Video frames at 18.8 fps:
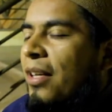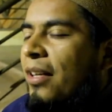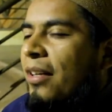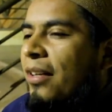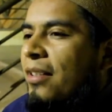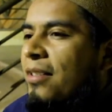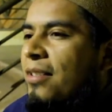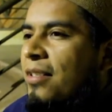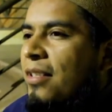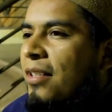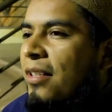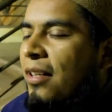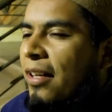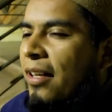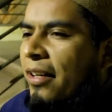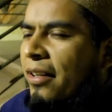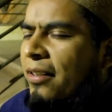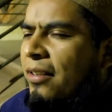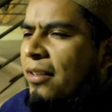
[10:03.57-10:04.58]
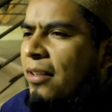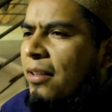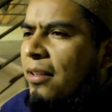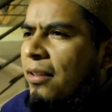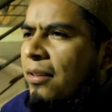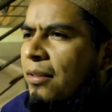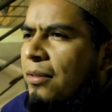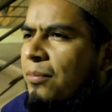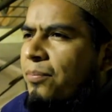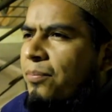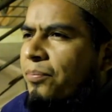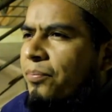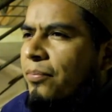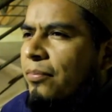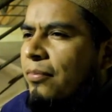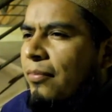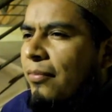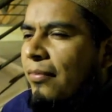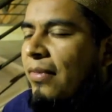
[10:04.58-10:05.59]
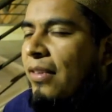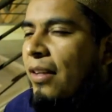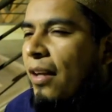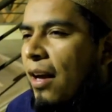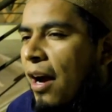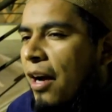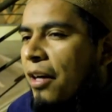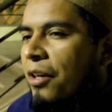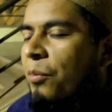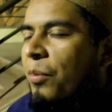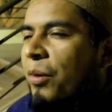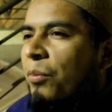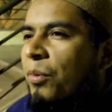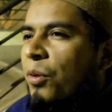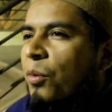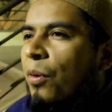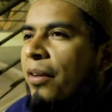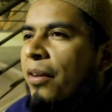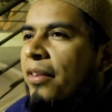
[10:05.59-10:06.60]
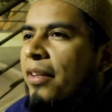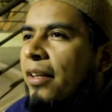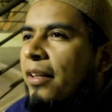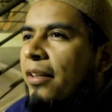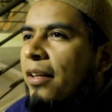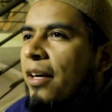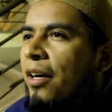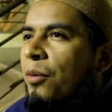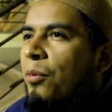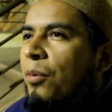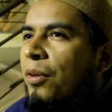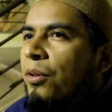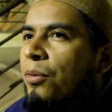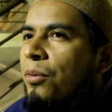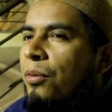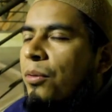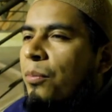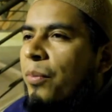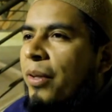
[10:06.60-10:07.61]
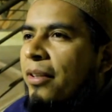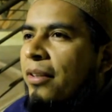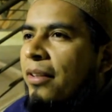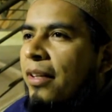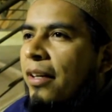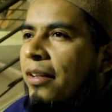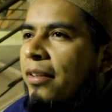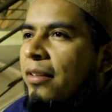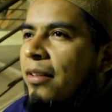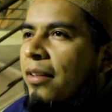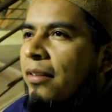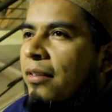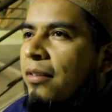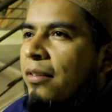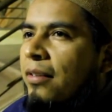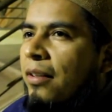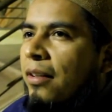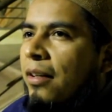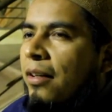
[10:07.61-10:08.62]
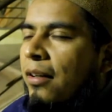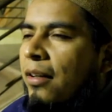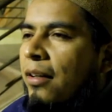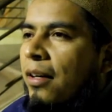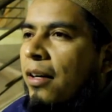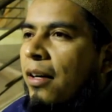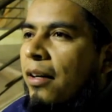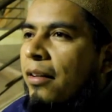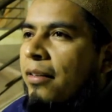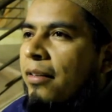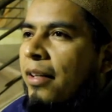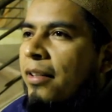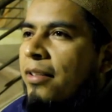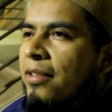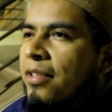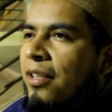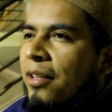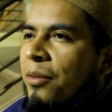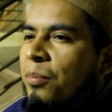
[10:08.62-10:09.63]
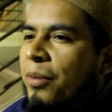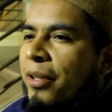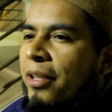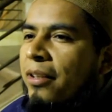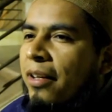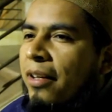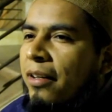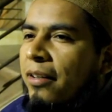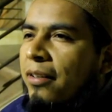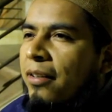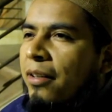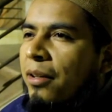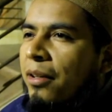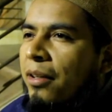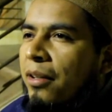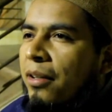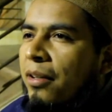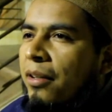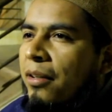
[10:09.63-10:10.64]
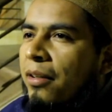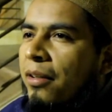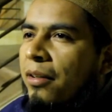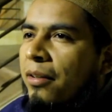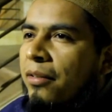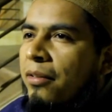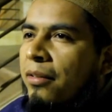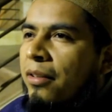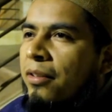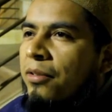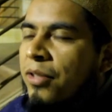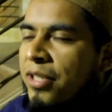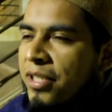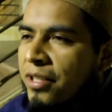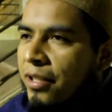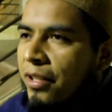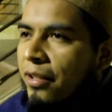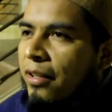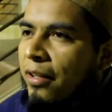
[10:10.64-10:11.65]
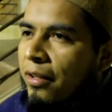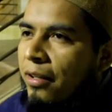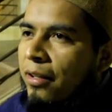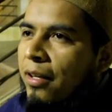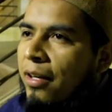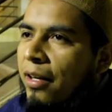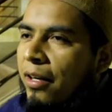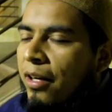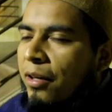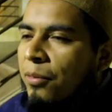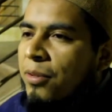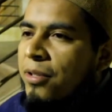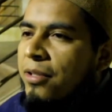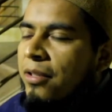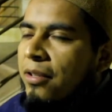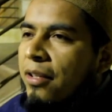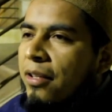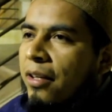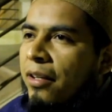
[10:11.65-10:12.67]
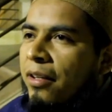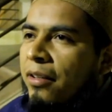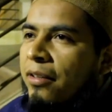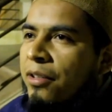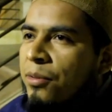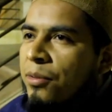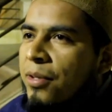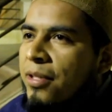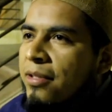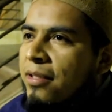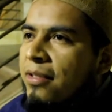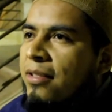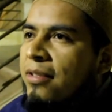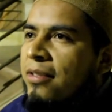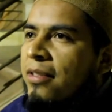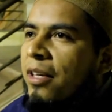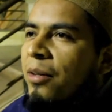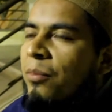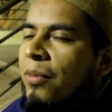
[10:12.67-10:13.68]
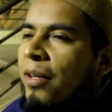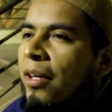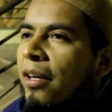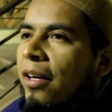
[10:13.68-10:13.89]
and I see like I remember one day I went to midnight at they celebrate like the Christian, and I was in the US at this time,